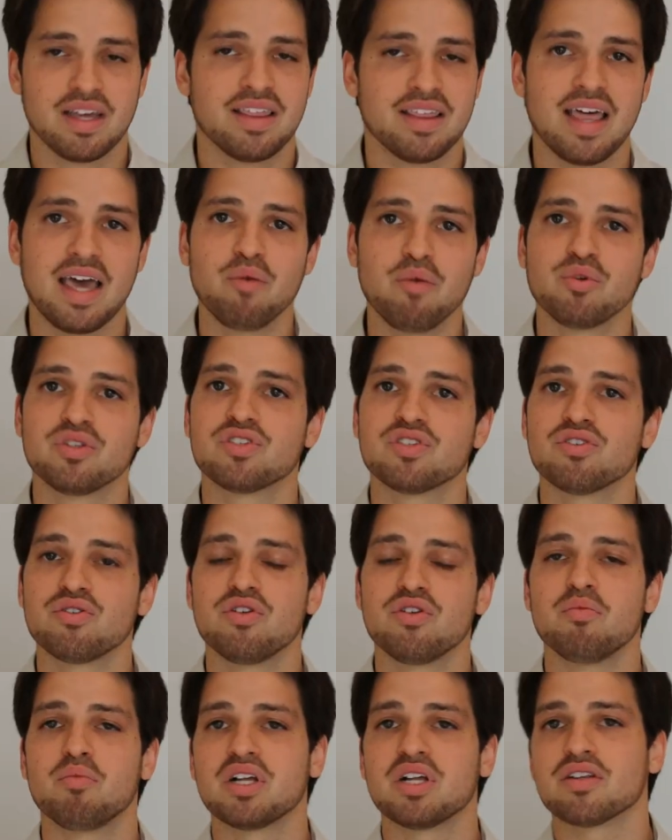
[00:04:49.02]
they would
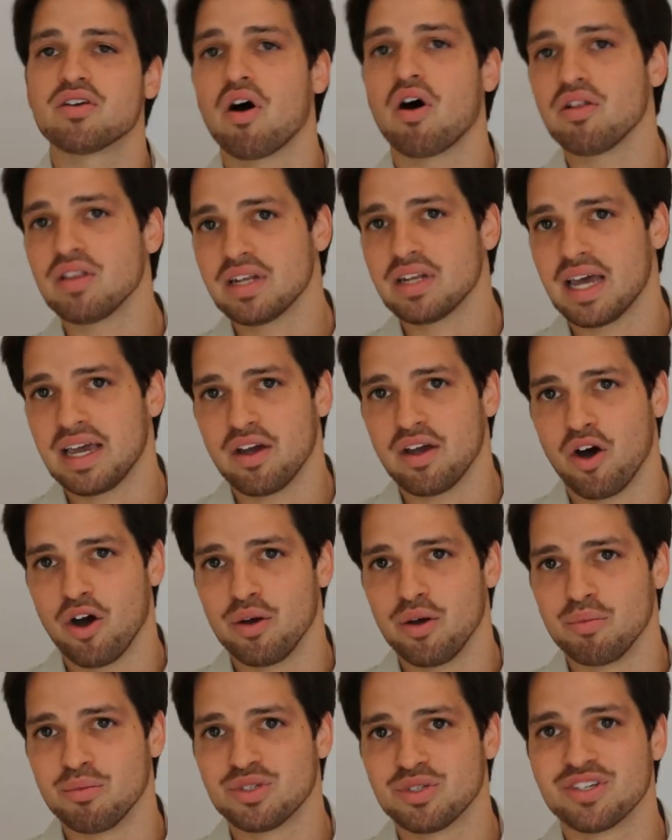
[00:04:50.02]
sooner build holiday
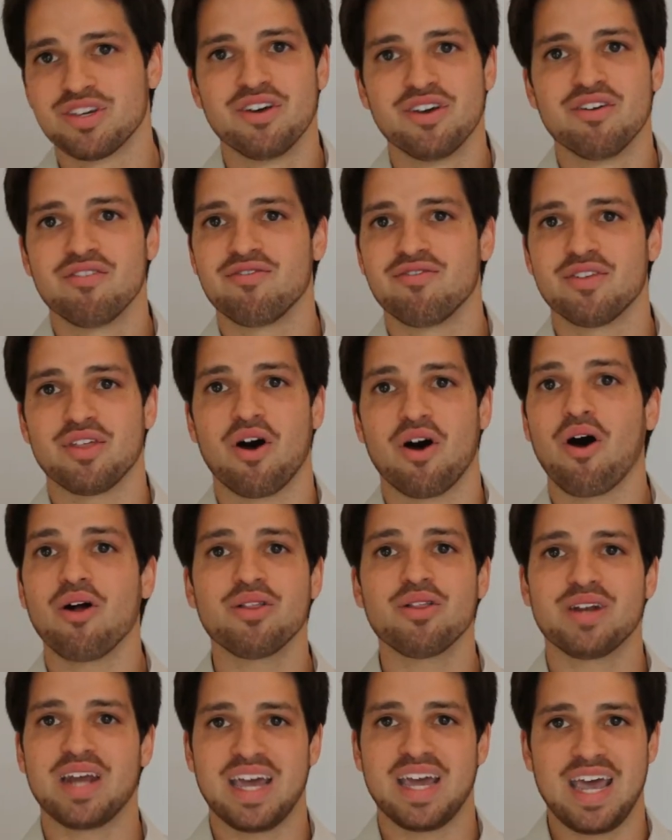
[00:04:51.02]
homes for the
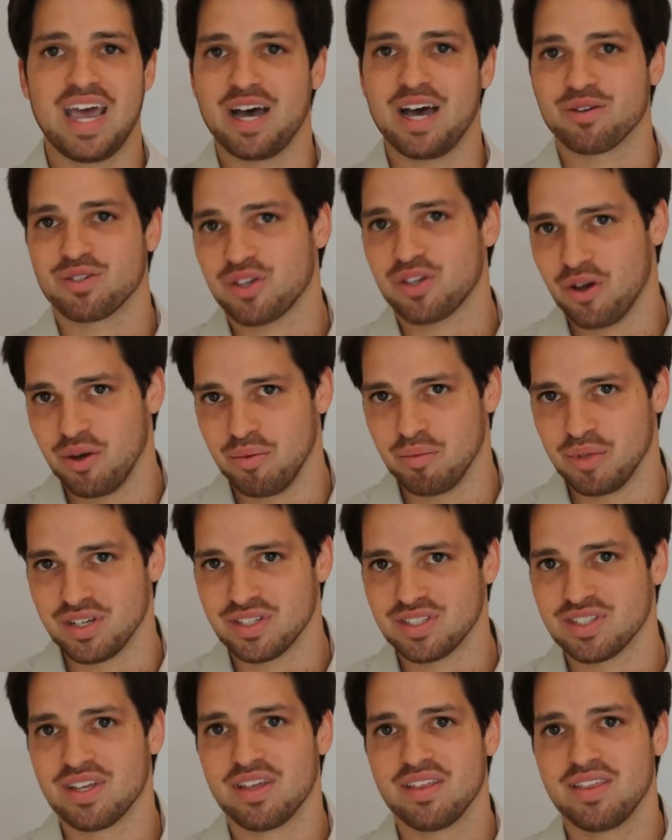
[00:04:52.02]
holiday house
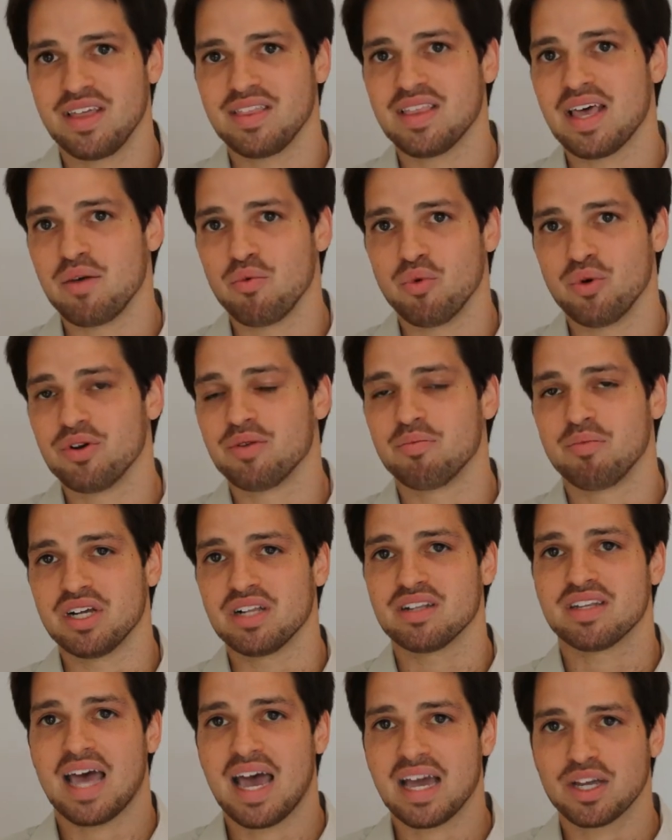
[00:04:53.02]
homeless than they would
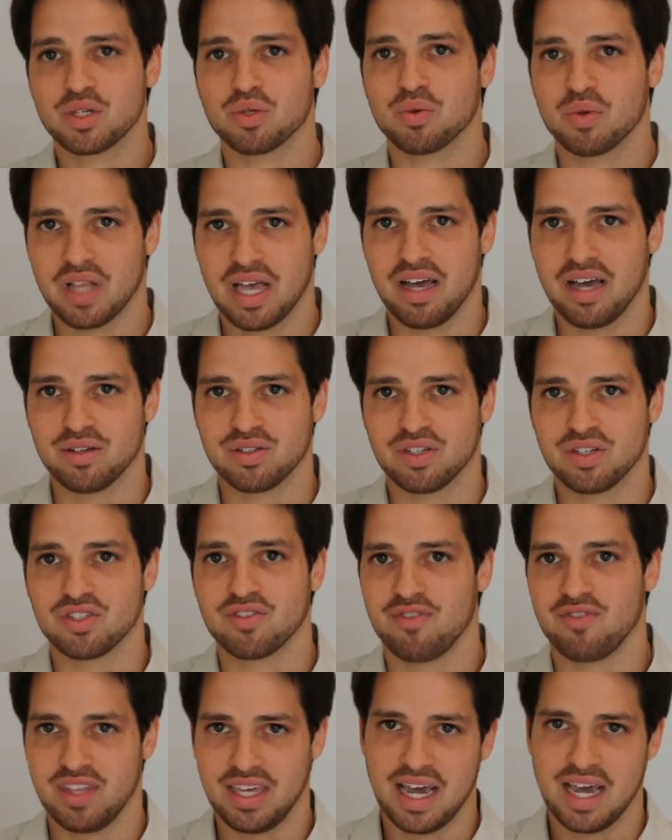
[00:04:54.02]
build actual houses
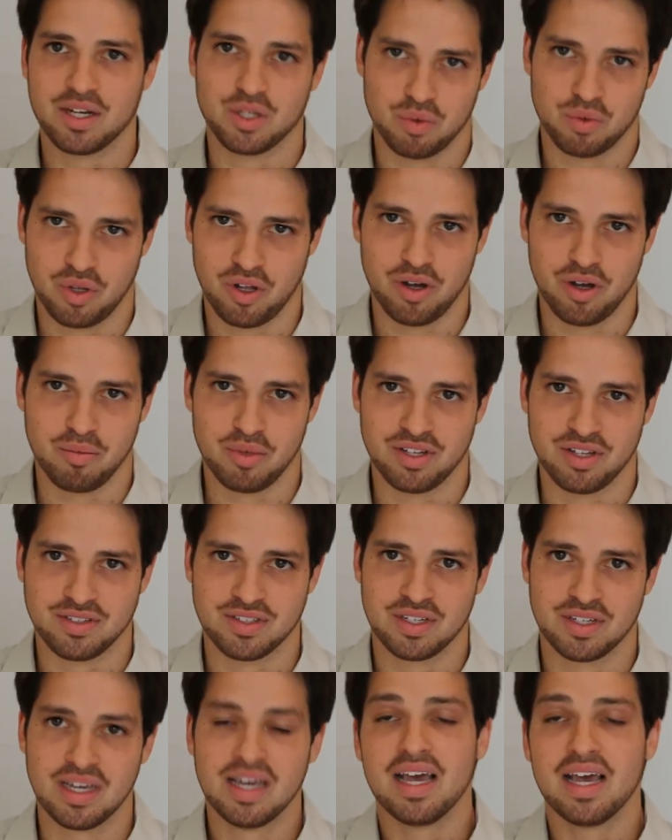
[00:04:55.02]
for the actual homeless.
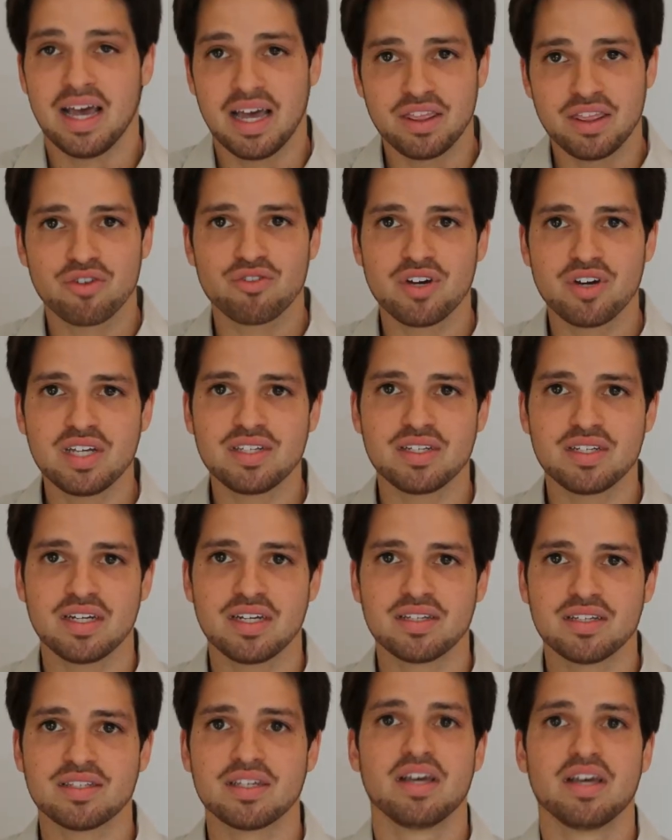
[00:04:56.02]
And the reason
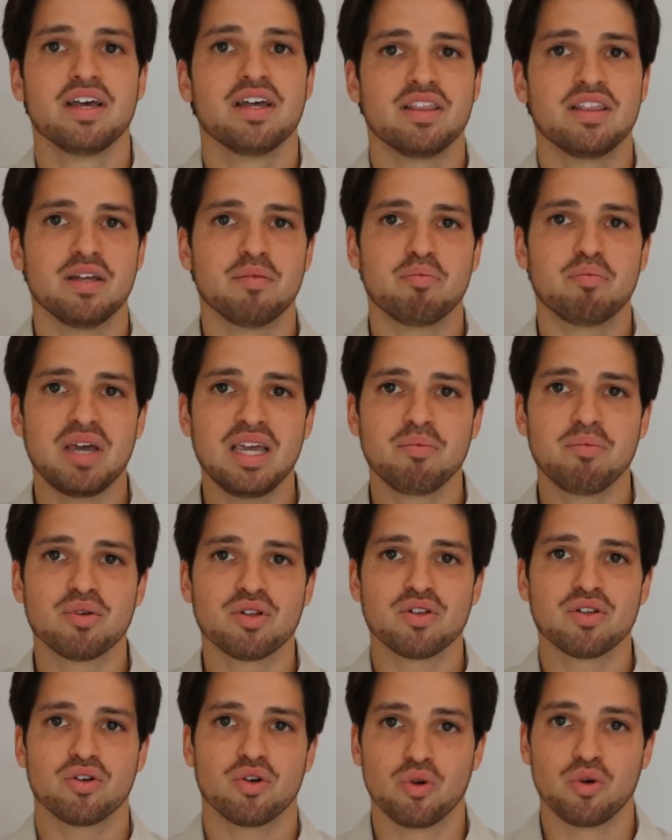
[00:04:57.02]
is that
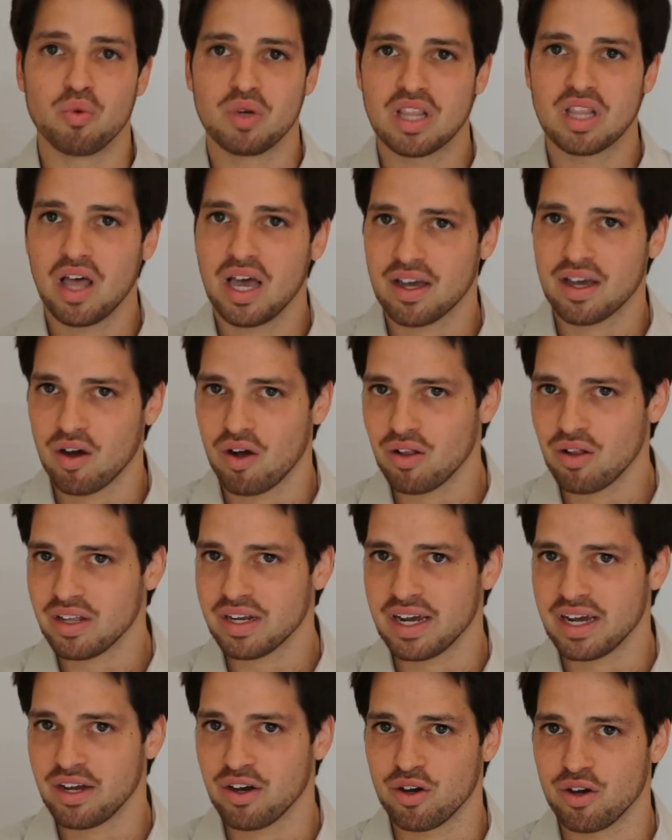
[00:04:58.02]
people who would like a
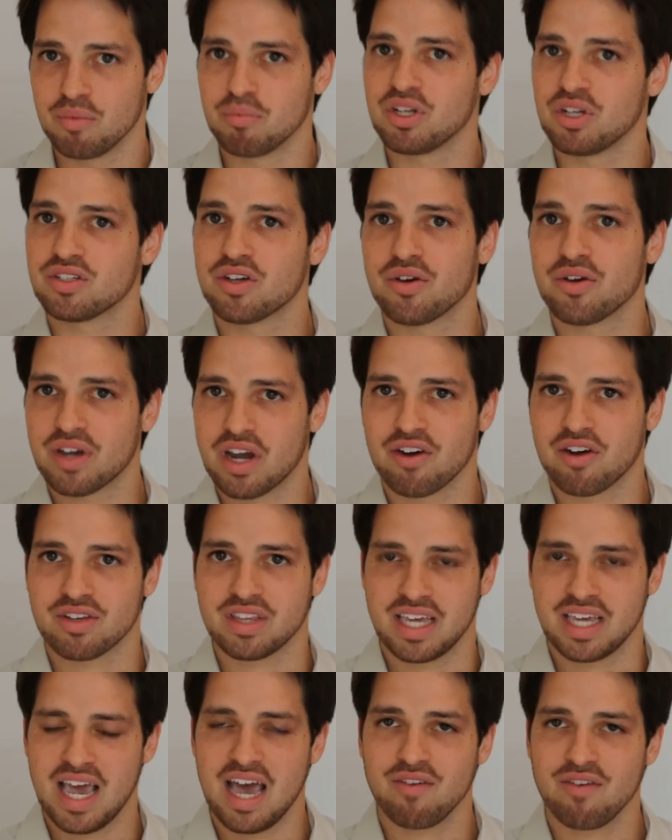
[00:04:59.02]
holiday home but don't
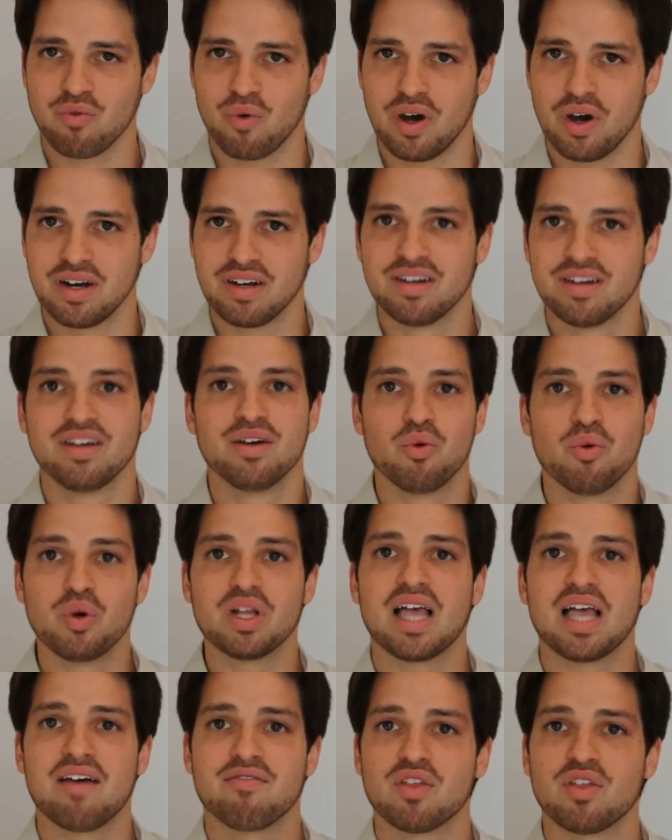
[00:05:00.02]
currently have one will
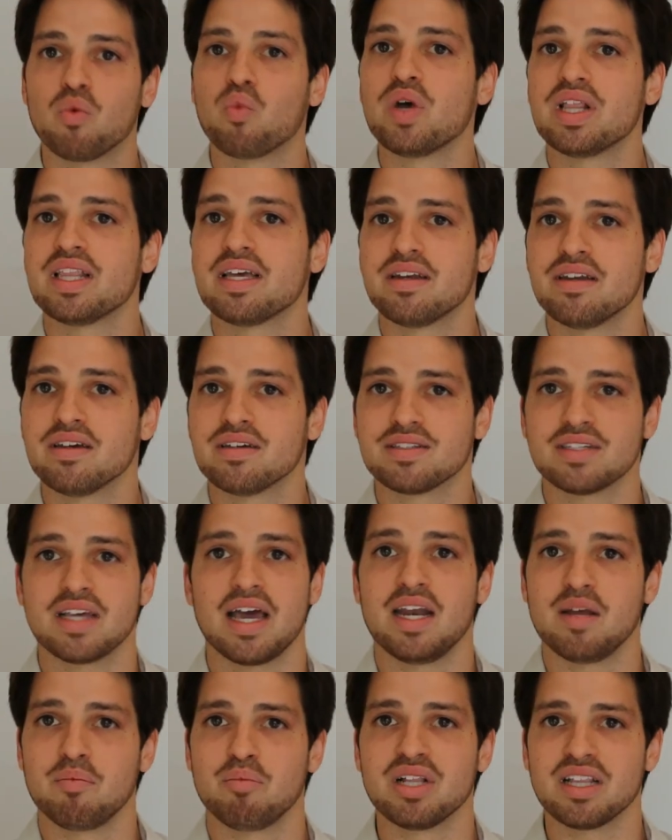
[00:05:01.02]
have the willingness
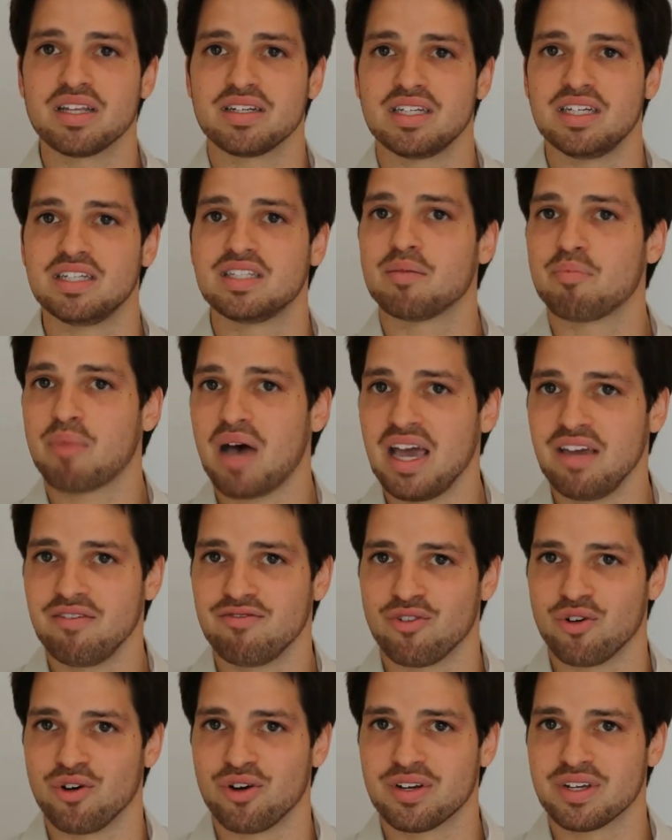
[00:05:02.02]
and ability to pay
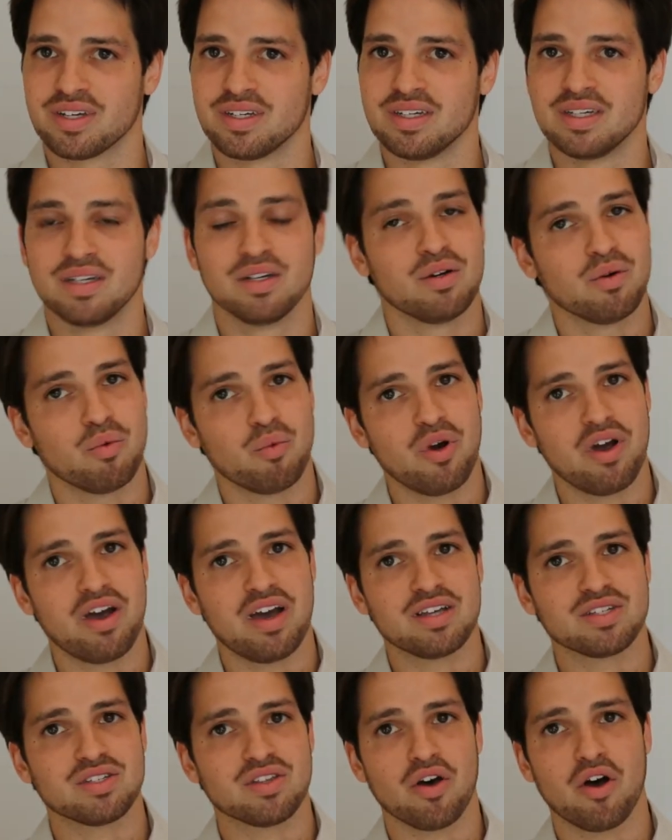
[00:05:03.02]
for it,
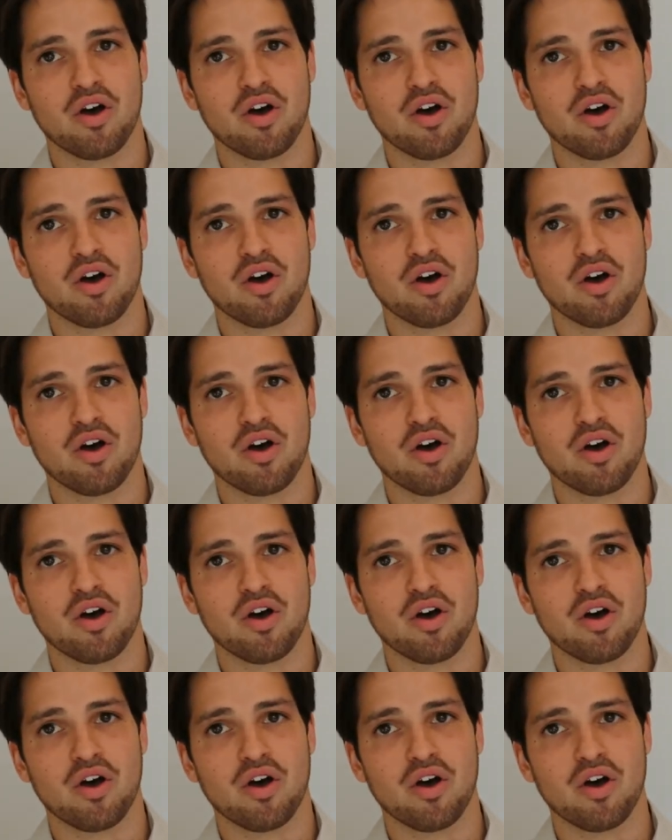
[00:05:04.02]
whereas the